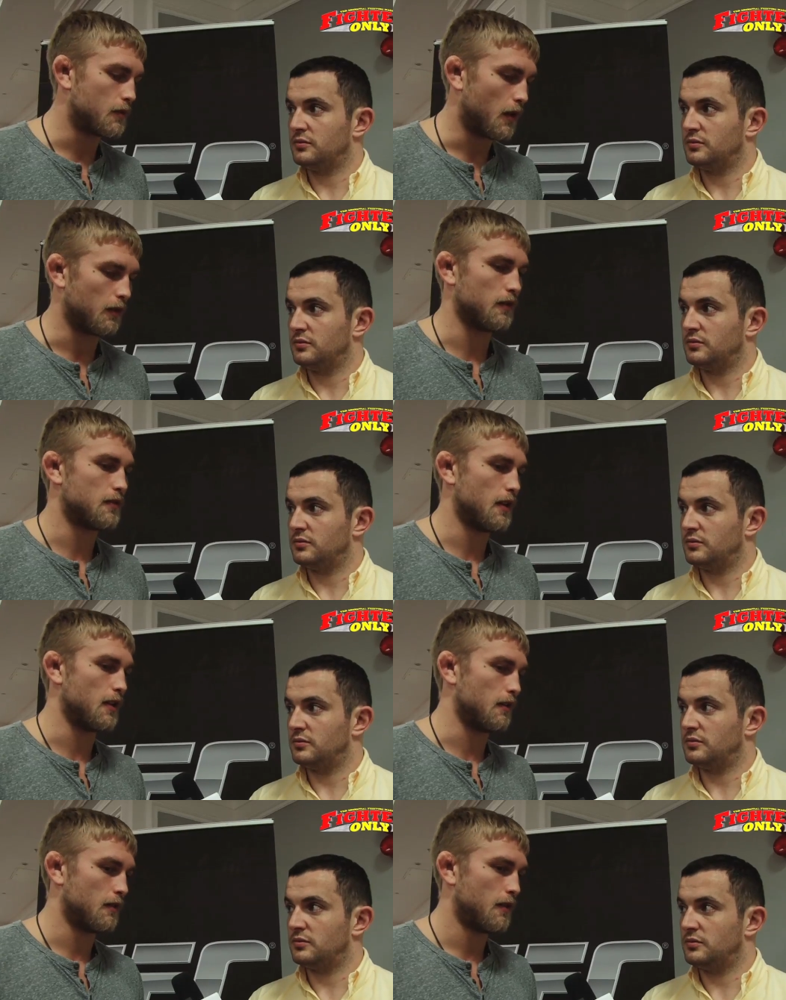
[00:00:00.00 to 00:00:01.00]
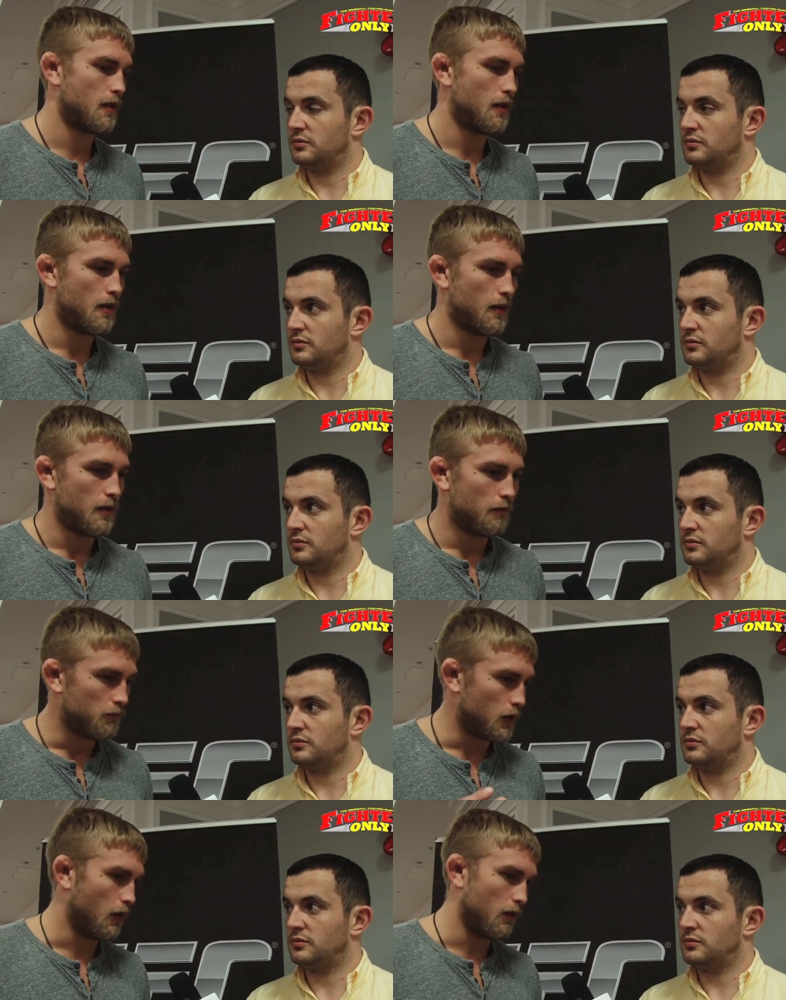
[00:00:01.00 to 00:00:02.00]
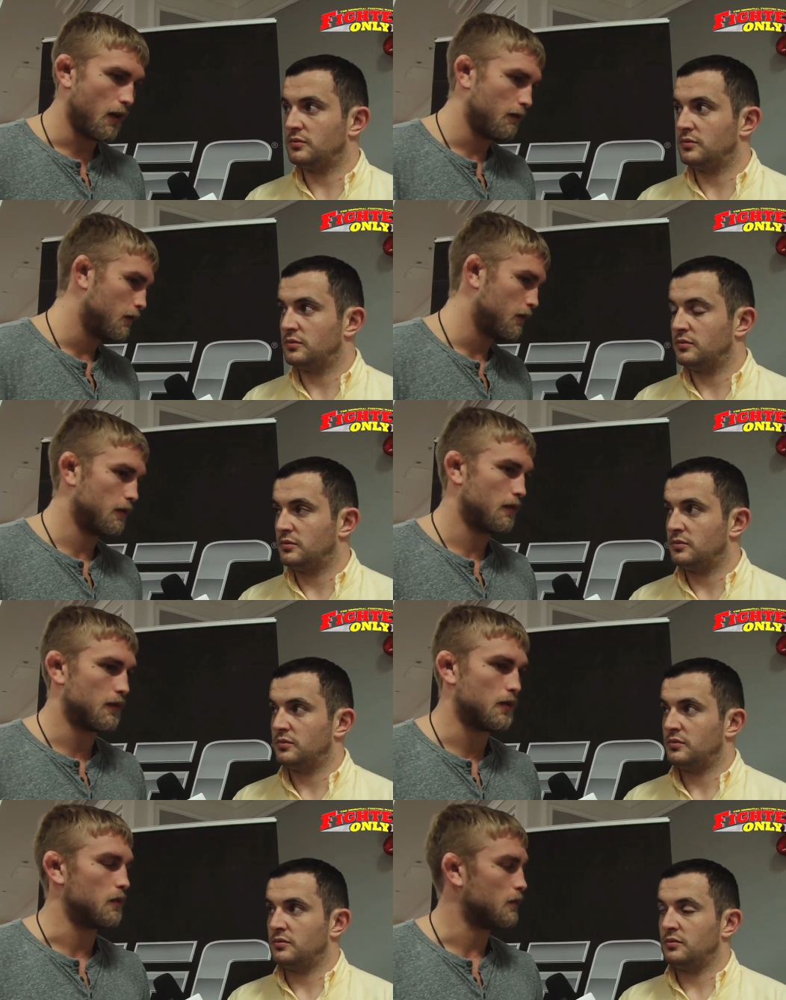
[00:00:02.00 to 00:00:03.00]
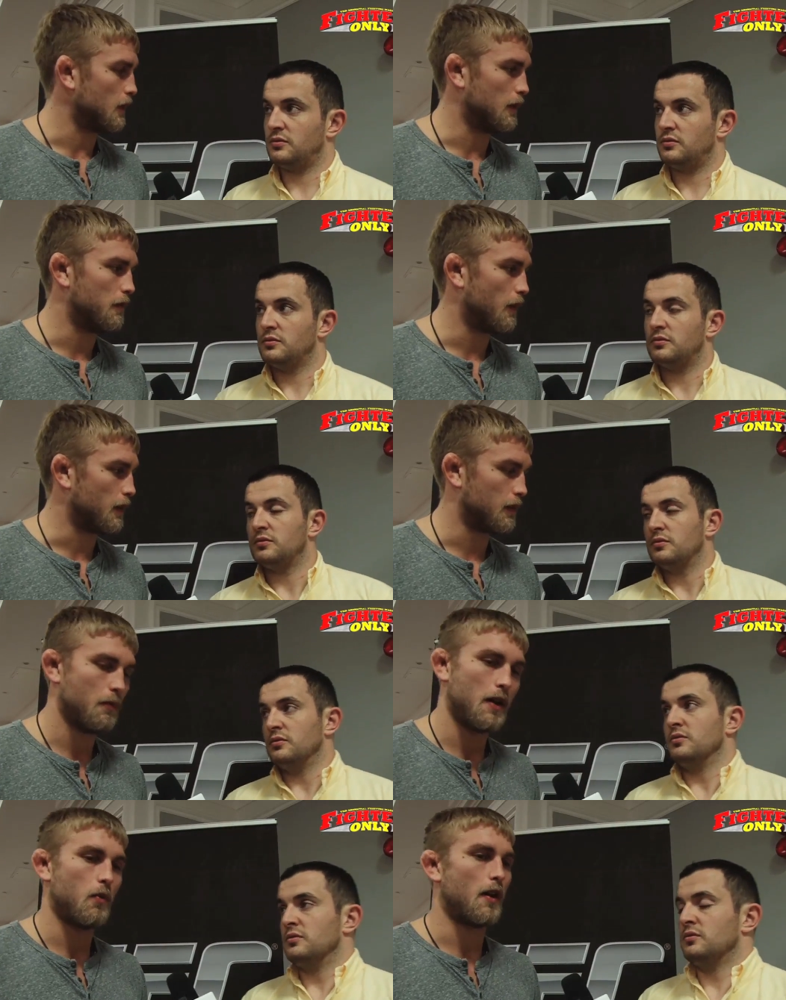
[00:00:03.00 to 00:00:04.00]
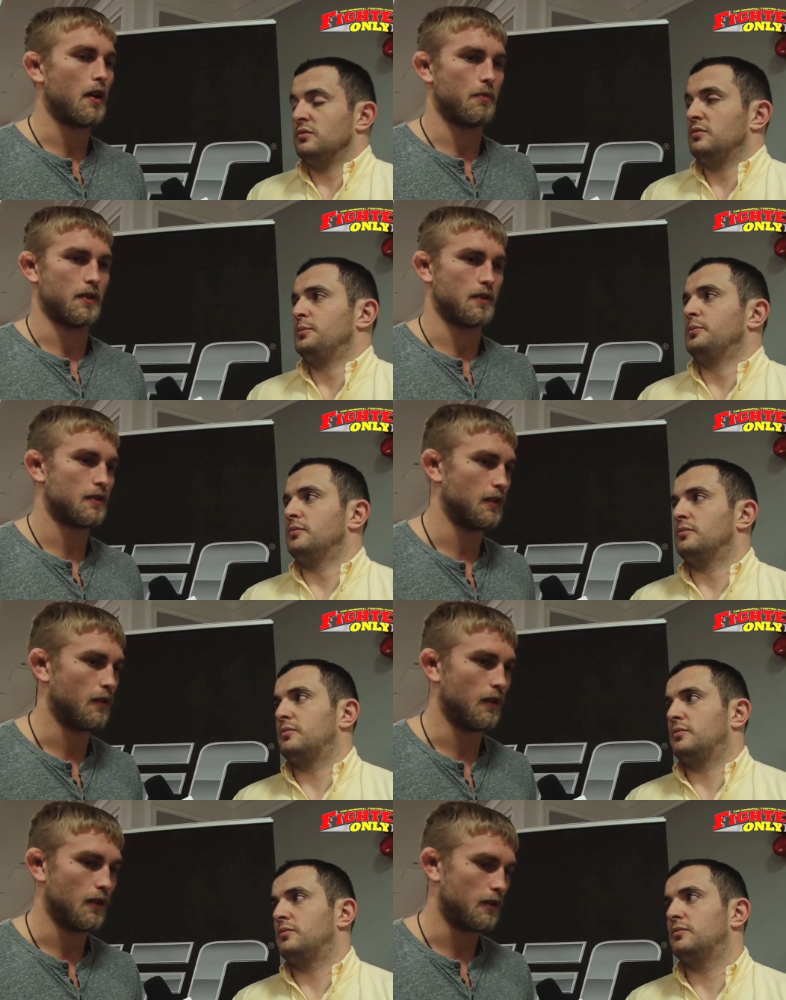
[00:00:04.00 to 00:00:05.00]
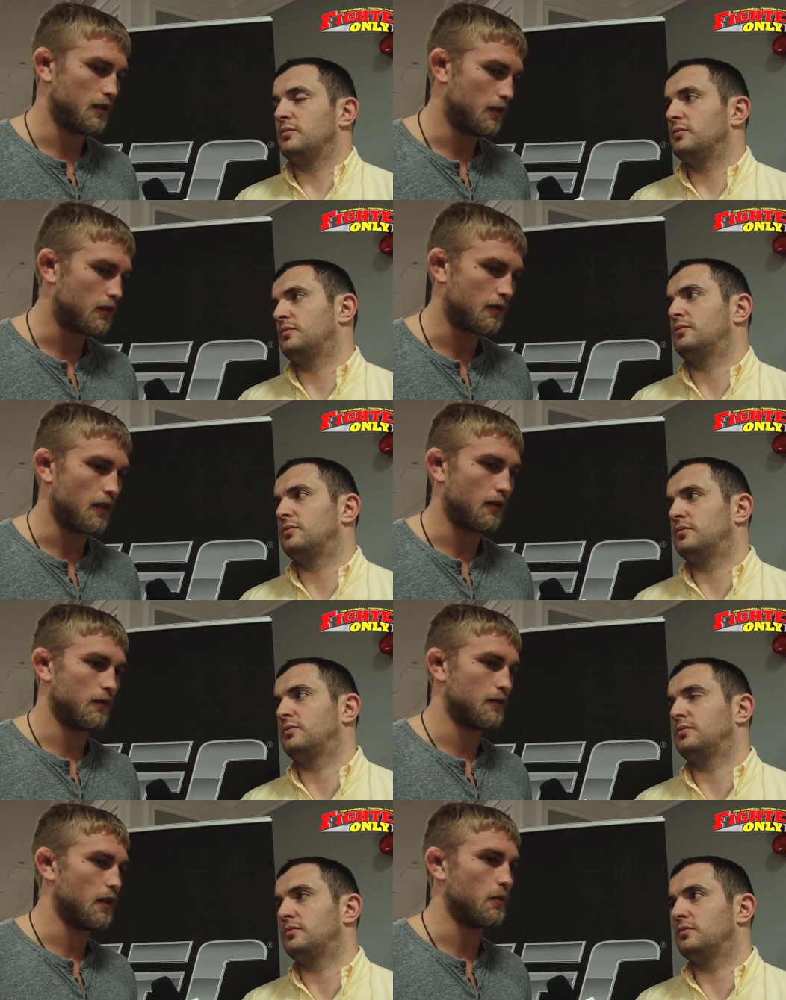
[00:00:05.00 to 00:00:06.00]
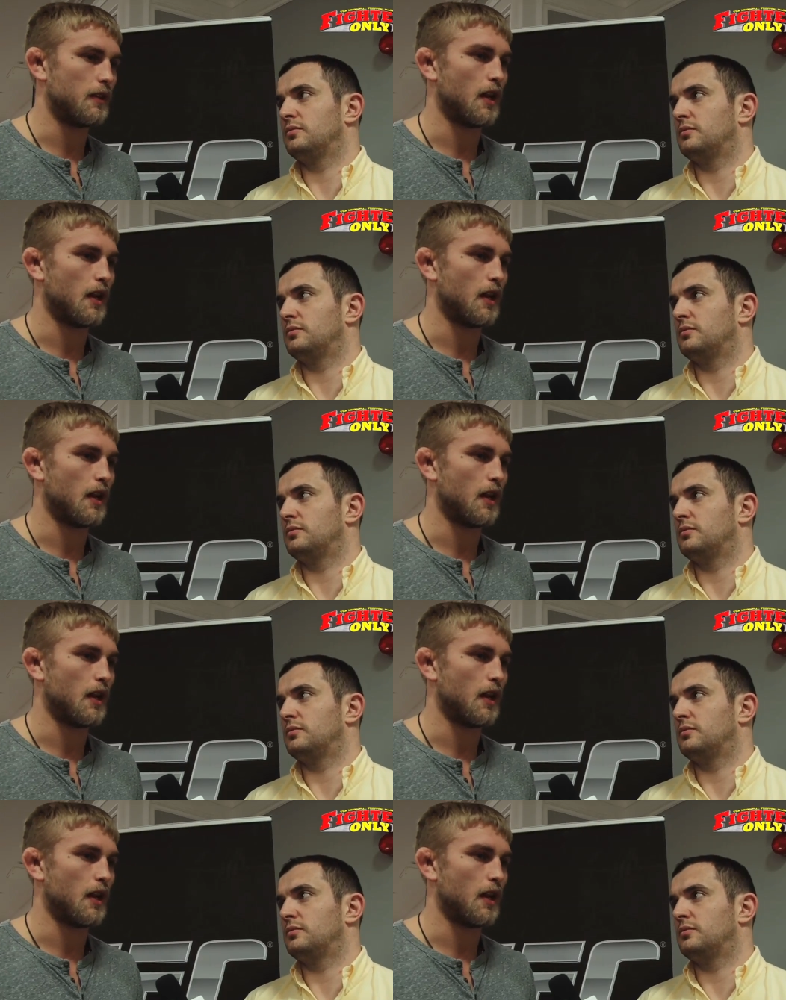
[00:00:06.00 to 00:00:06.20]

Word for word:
Speaker 1: try to stay, you know, to, to, in the fight, no matter what happens. You know, I just stay stay with the